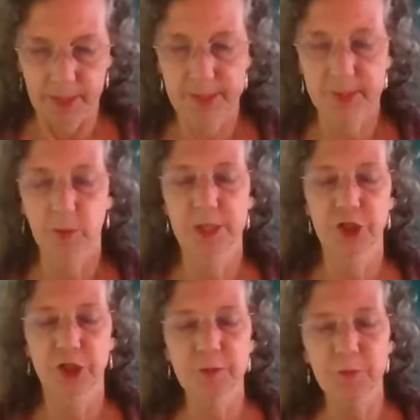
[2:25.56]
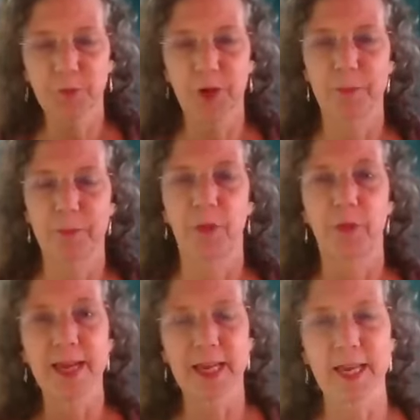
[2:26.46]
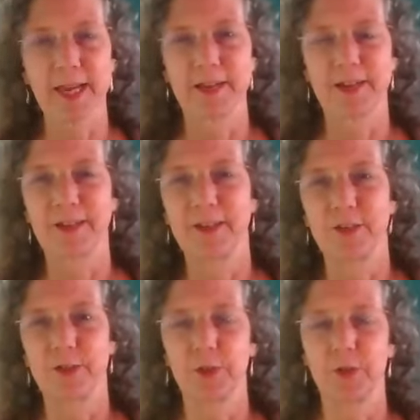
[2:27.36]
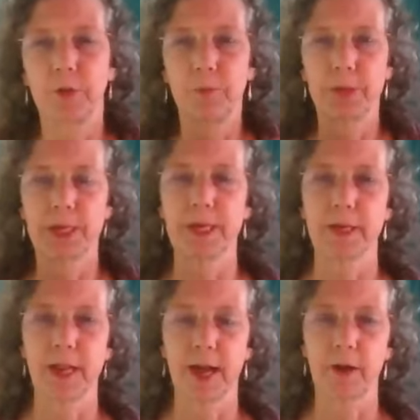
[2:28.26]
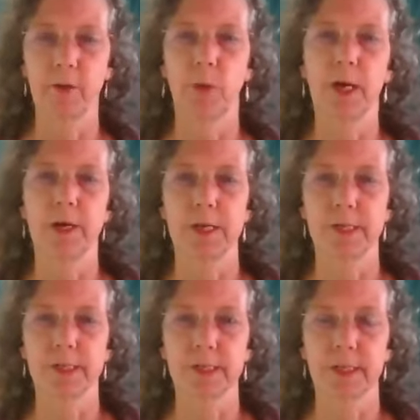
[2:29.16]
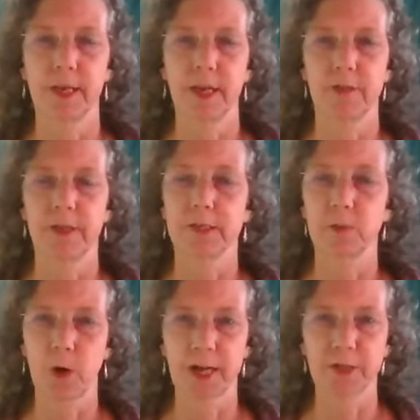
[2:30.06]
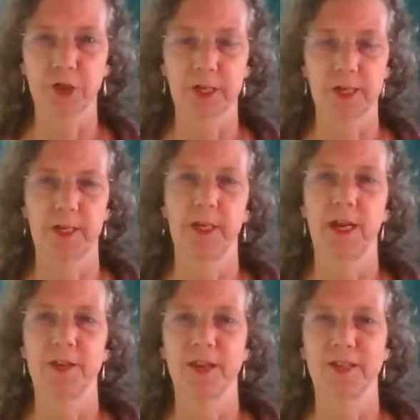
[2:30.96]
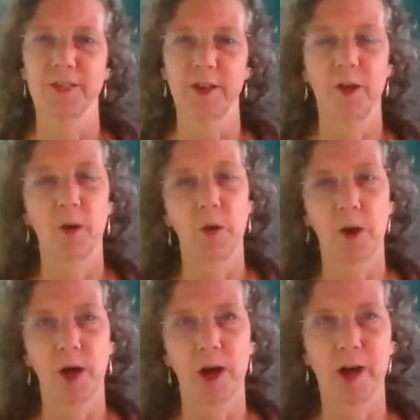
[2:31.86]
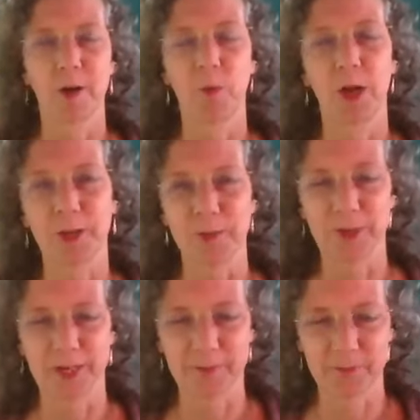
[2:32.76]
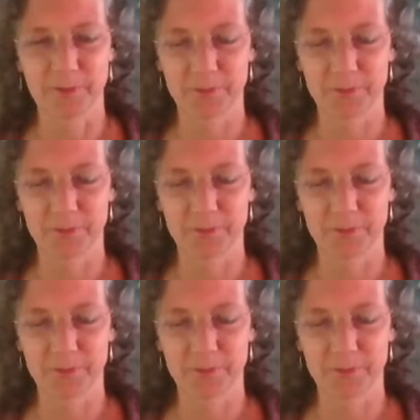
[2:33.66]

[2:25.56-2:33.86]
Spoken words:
And so we shift from thinking to being that awareness that's watching and that's welcoming.